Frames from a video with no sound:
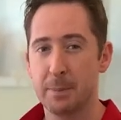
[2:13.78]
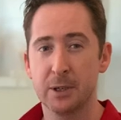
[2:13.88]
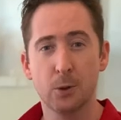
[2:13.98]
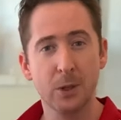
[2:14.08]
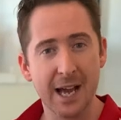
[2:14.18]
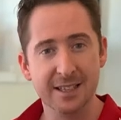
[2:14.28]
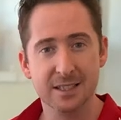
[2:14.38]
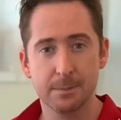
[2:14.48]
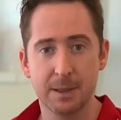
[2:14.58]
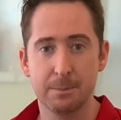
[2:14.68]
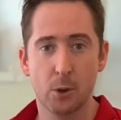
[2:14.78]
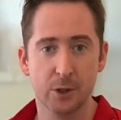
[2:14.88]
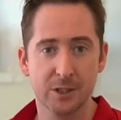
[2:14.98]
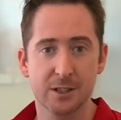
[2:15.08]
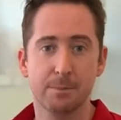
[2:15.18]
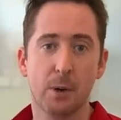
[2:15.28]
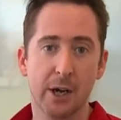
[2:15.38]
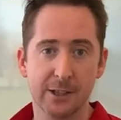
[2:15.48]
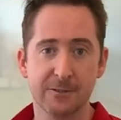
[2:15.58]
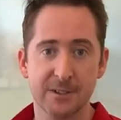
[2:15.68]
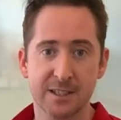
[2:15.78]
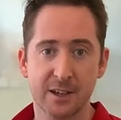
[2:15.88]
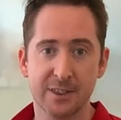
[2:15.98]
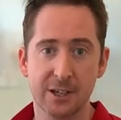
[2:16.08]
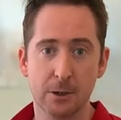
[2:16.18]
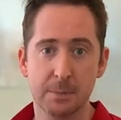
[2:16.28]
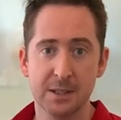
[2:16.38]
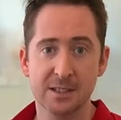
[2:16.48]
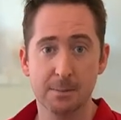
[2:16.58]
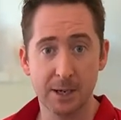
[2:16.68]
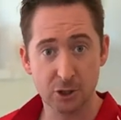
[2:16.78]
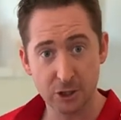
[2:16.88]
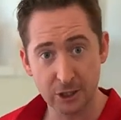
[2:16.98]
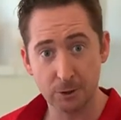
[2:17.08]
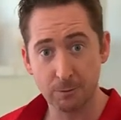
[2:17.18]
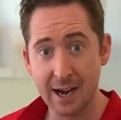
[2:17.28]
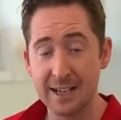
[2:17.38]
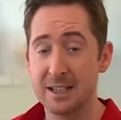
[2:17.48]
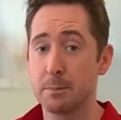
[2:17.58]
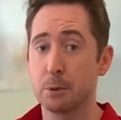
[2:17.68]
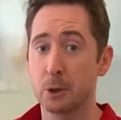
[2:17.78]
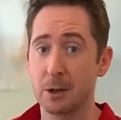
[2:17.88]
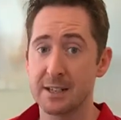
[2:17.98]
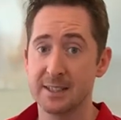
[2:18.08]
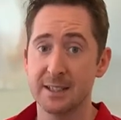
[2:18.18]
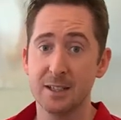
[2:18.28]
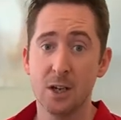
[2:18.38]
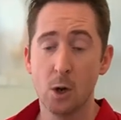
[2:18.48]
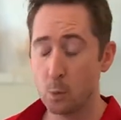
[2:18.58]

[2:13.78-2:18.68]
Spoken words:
But it all has to be monitored by your physiotherapist to make sure you grade it and progress it